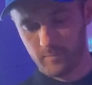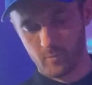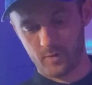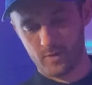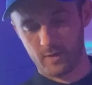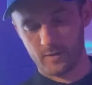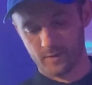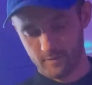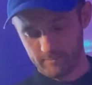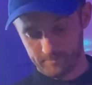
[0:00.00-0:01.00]
which
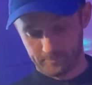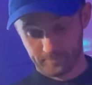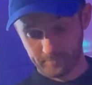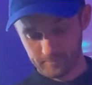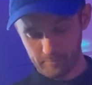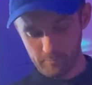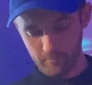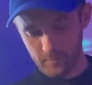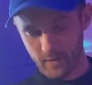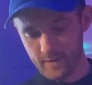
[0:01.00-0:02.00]
is
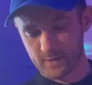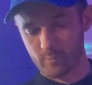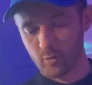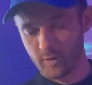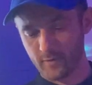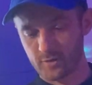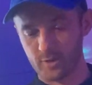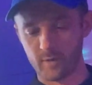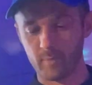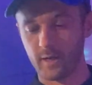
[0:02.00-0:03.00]
exploring the
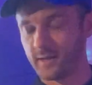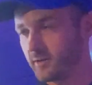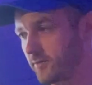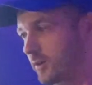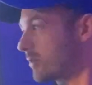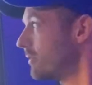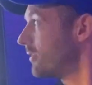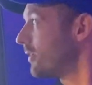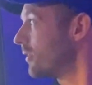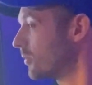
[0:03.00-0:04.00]
germline of the
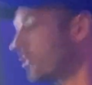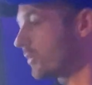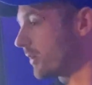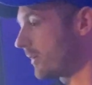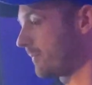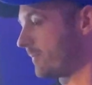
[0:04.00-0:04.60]
Corinthian order.